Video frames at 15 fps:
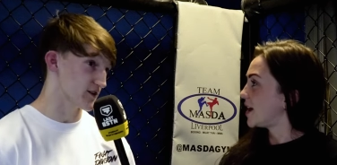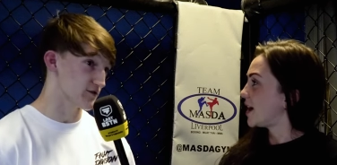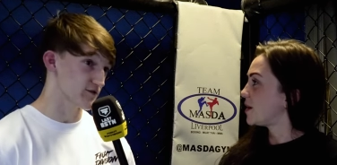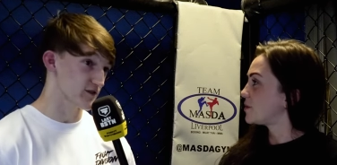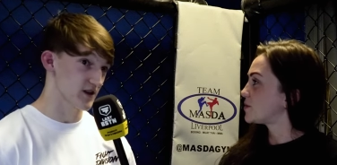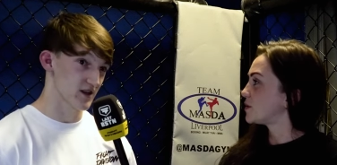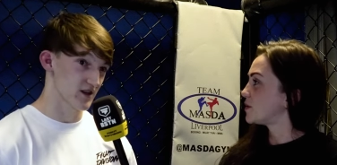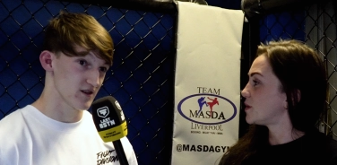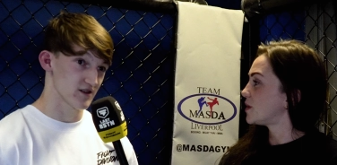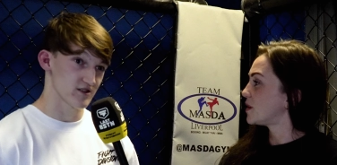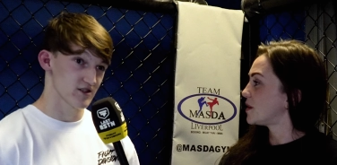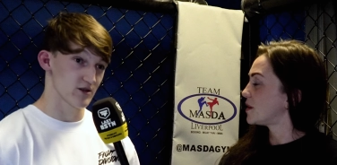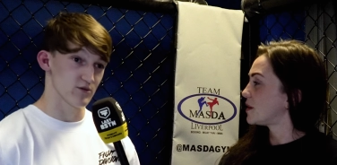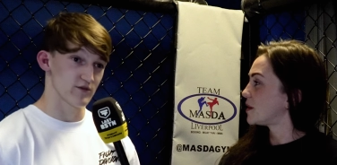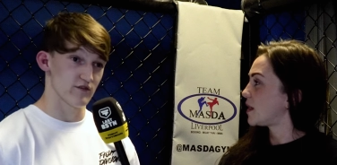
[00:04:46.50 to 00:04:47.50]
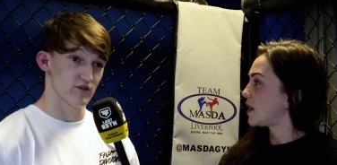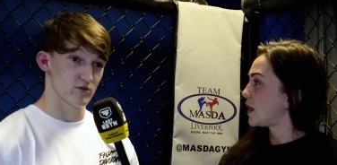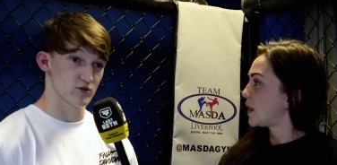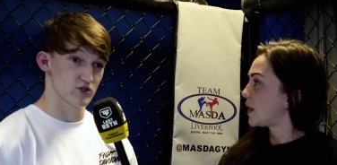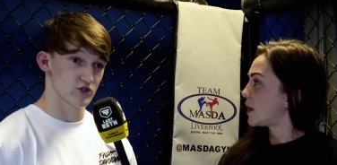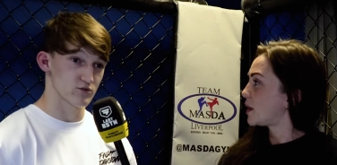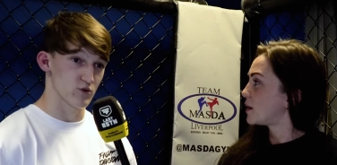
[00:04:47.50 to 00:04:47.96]
Speaker 1: life. Absolutely. Same with everyone
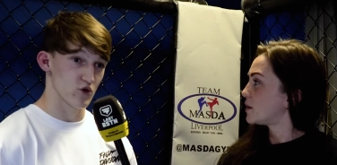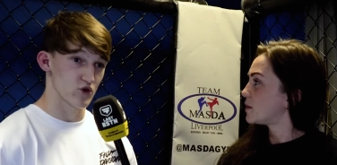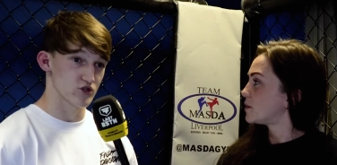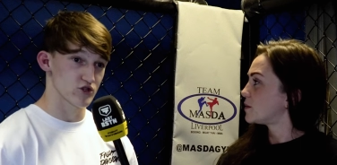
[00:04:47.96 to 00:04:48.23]
with the sport.